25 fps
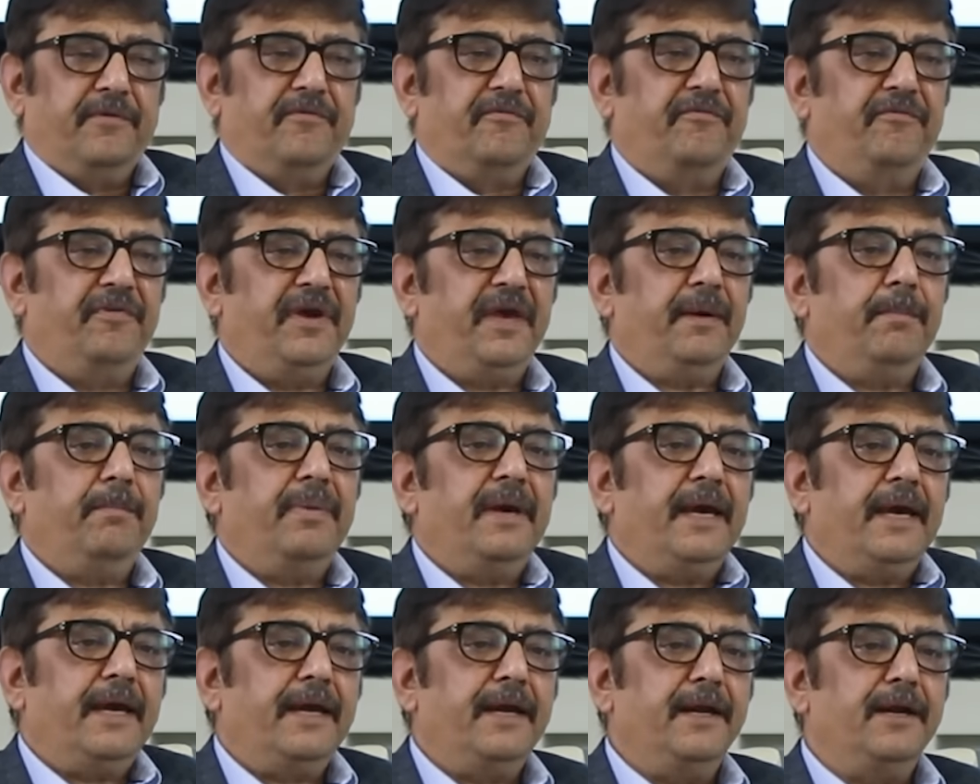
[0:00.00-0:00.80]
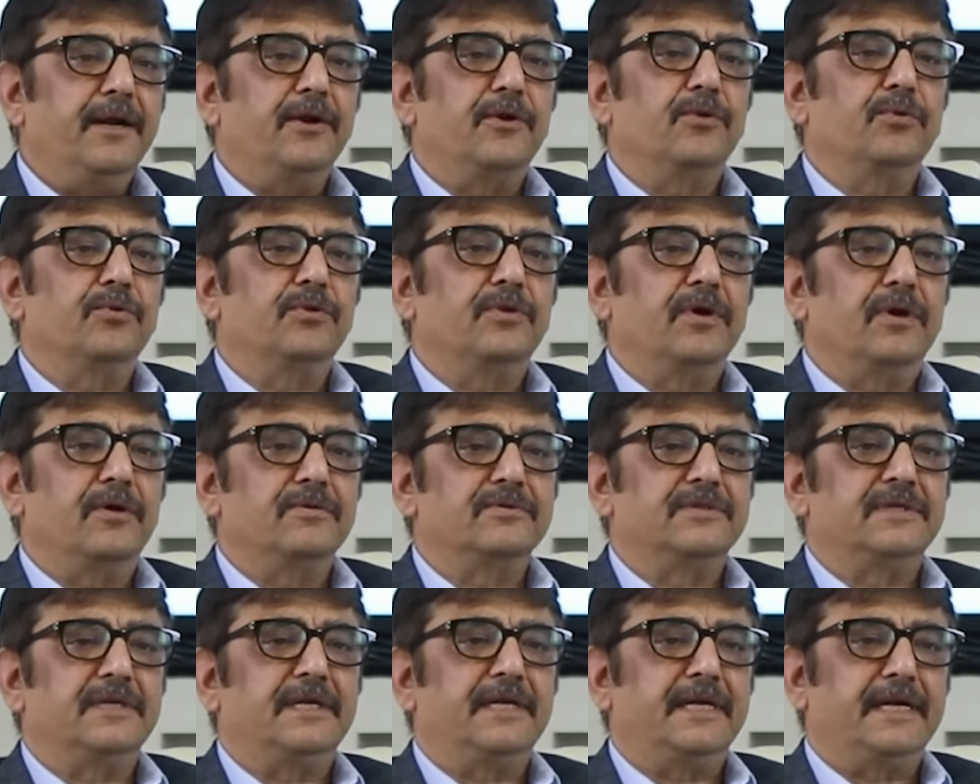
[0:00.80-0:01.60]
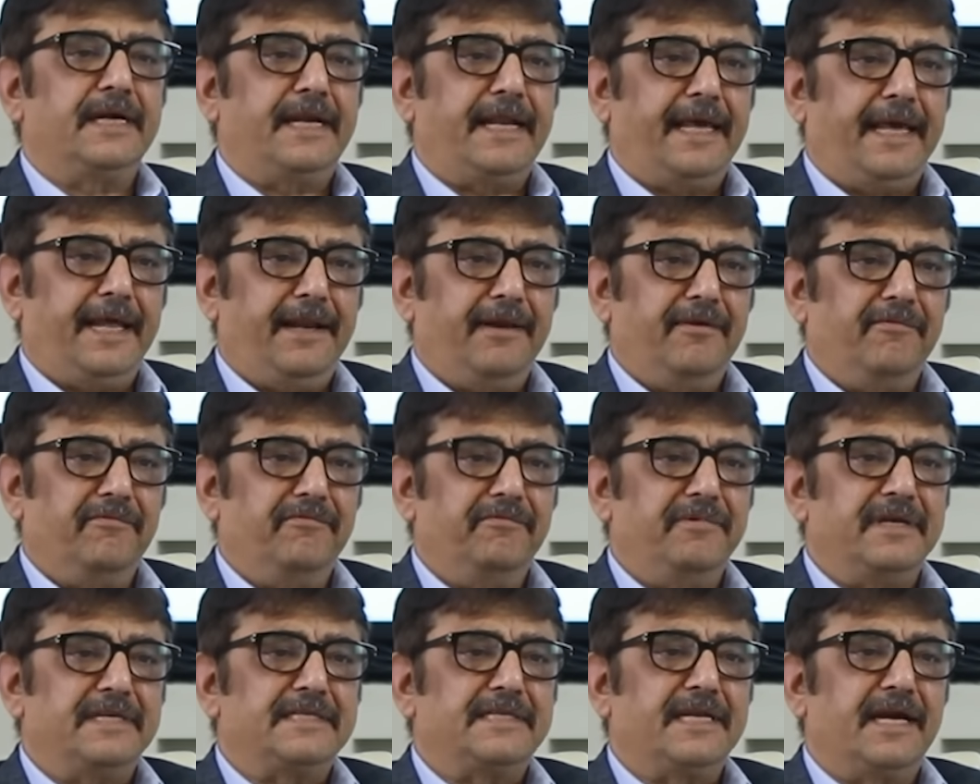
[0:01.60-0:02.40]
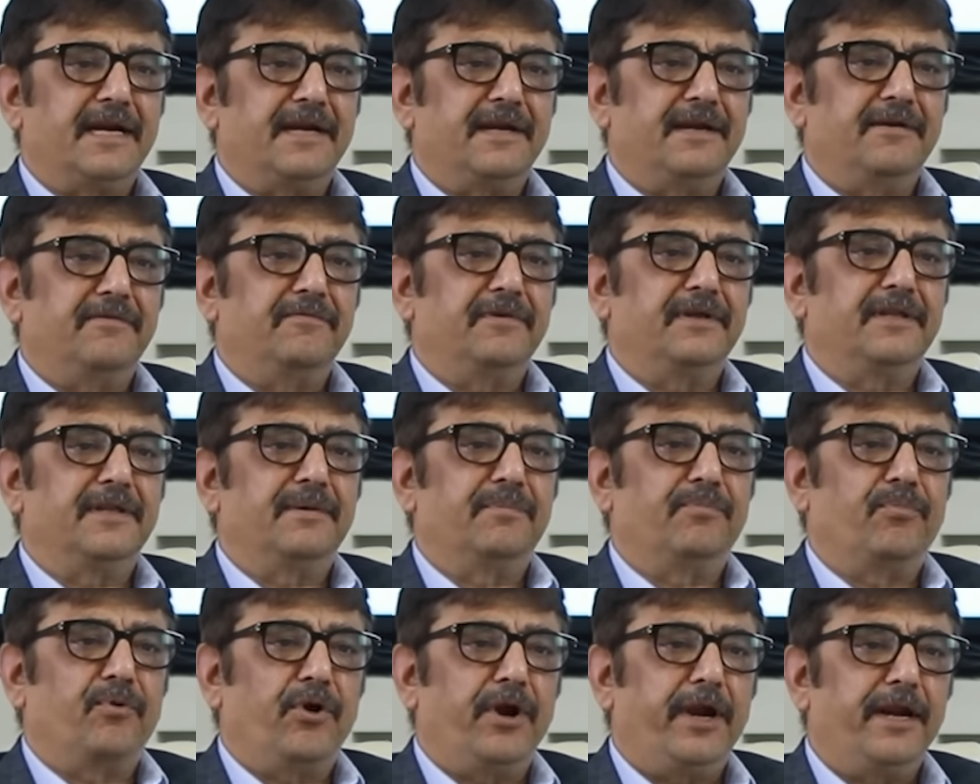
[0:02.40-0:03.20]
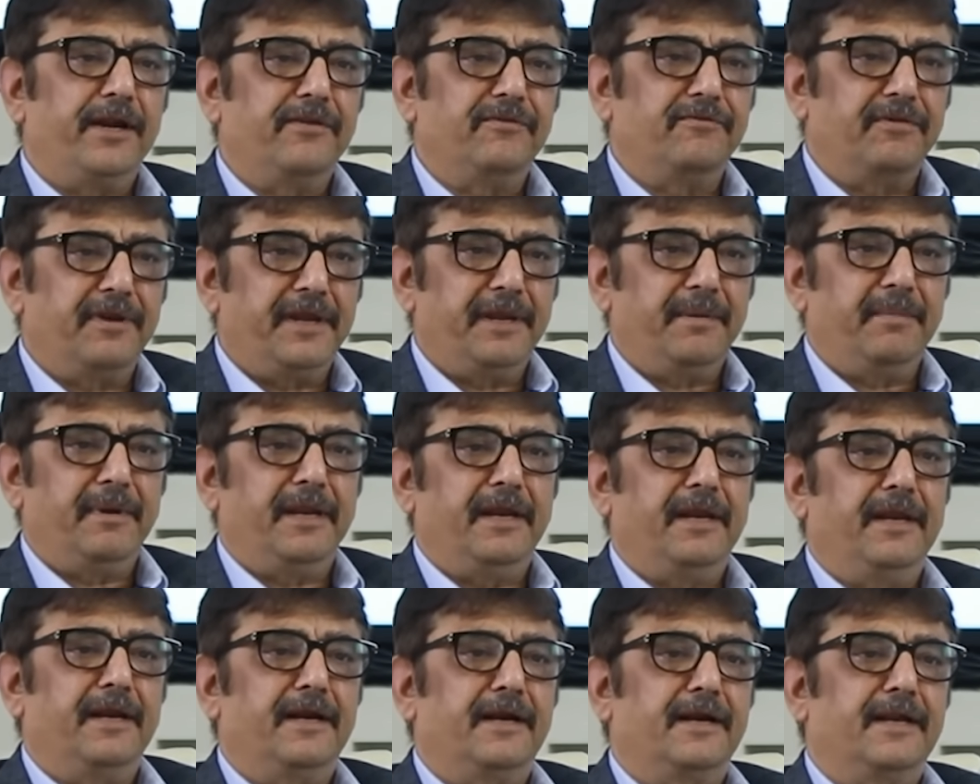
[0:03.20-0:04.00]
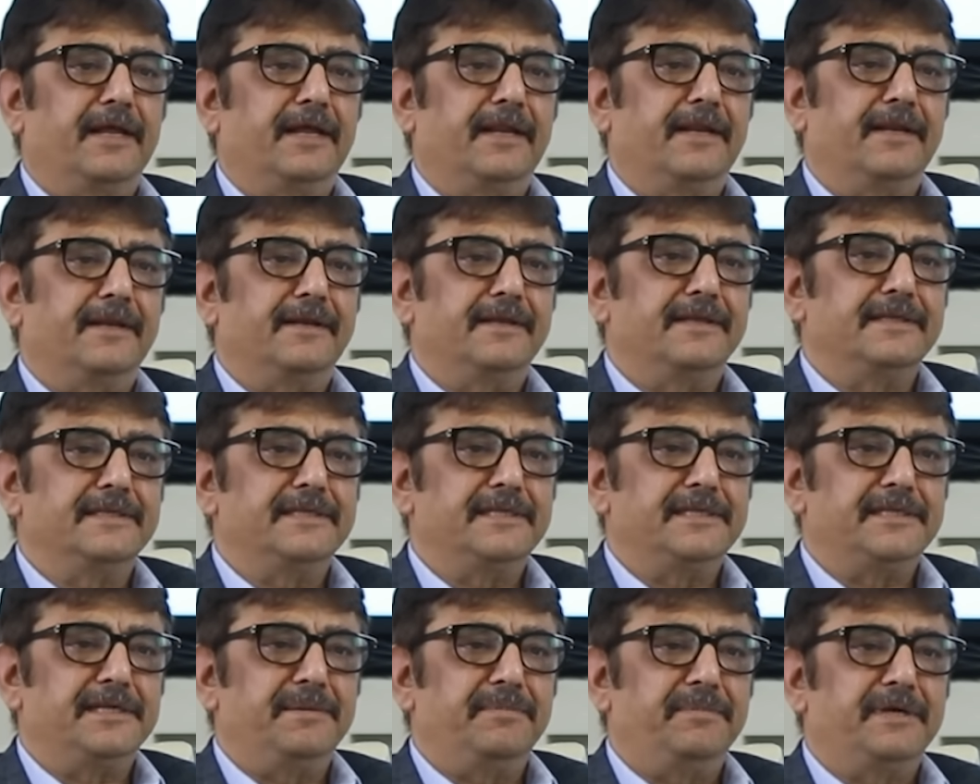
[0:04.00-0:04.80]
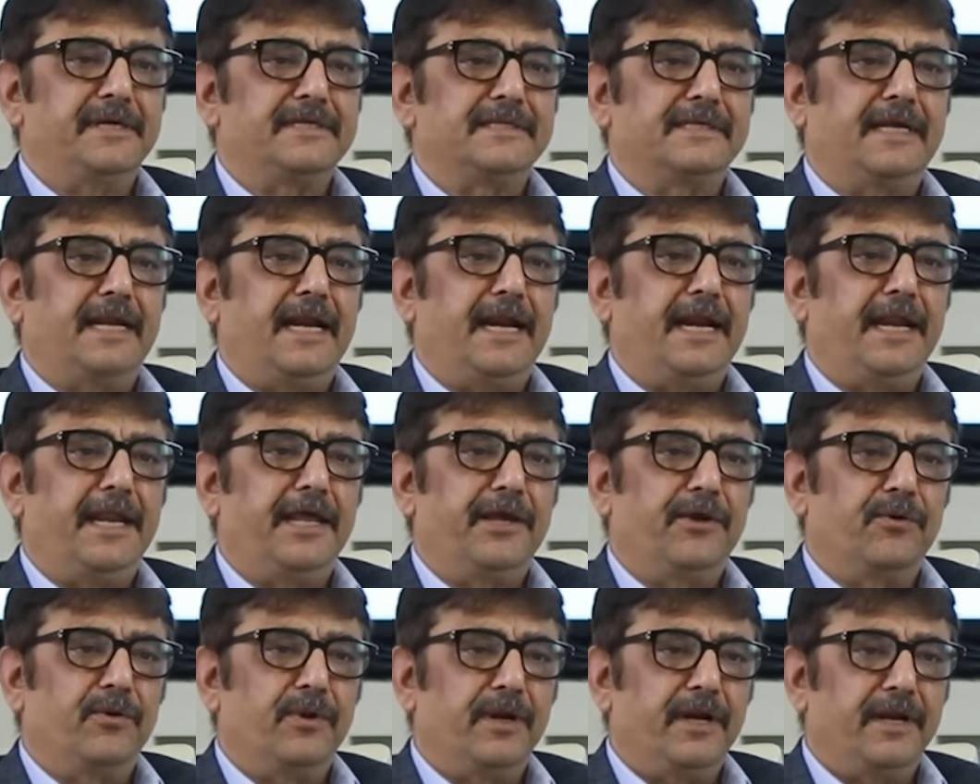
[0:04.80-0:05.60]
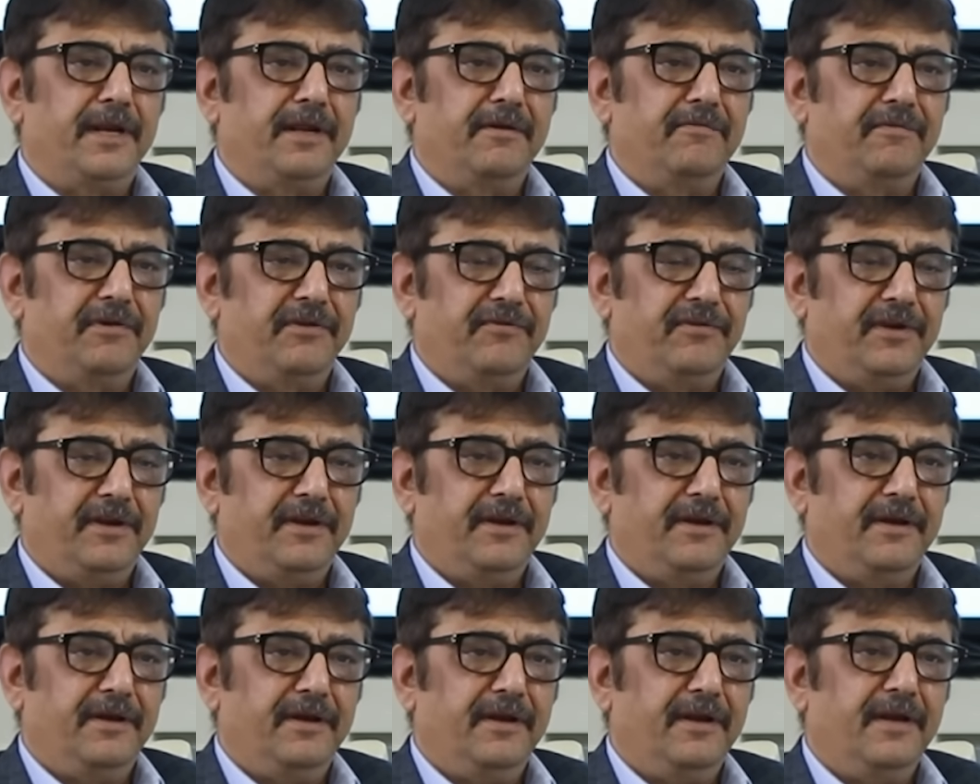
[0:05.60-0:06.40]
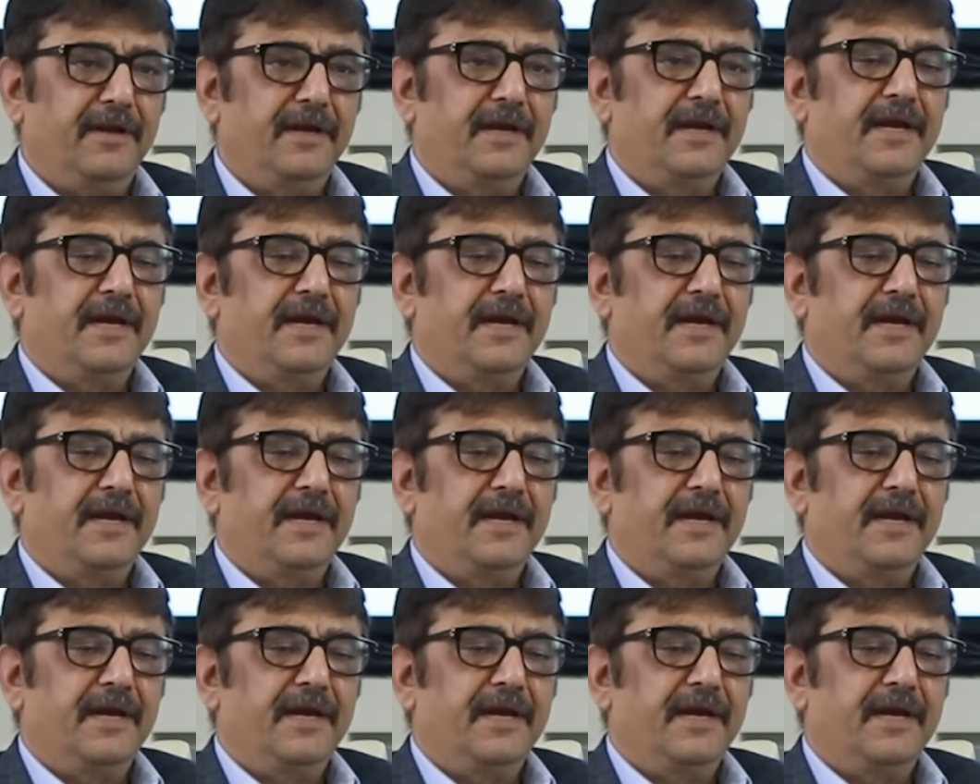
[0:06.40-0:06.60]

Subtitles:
Way back in 2010, we started with a 0.3 million ton GGBS grinding unit in Vijayanagar,